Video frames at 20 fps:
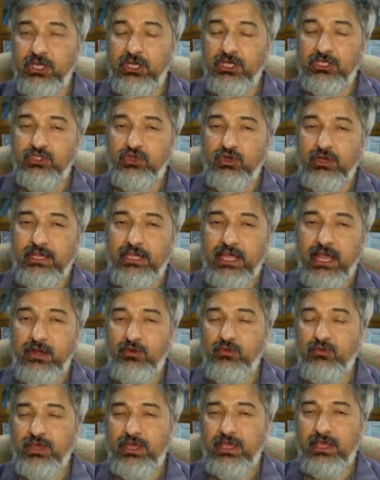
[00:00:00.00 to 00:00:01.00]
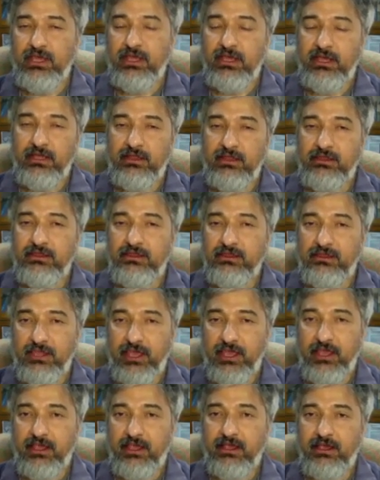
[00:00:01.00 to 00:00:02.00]
So can we
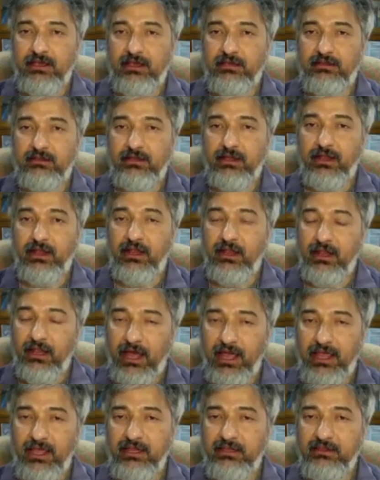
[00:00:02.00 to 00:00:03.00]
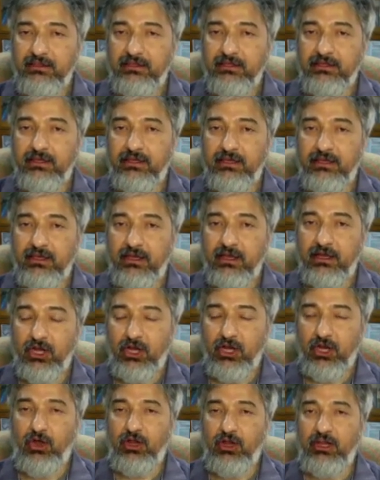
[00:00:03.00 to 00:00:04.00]
think like the
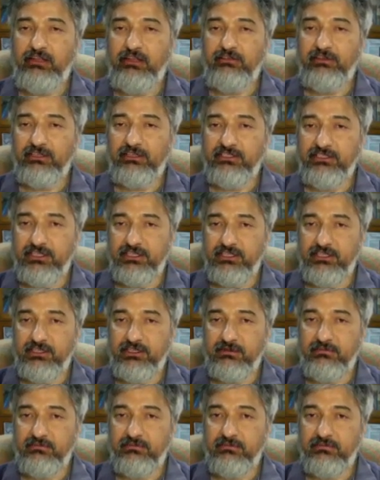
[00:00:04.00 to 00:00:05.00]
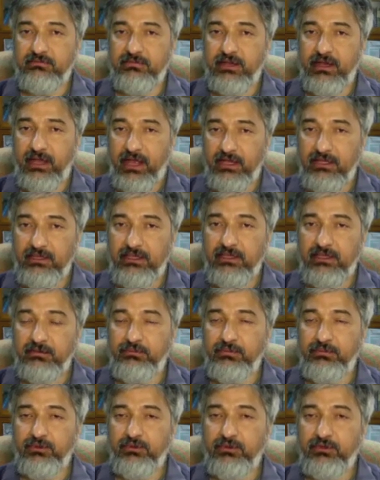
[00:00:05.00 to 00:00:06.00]
non-living system, like the
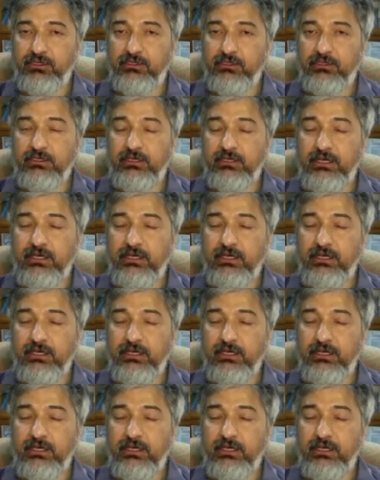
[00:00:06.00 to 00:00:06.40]
computer,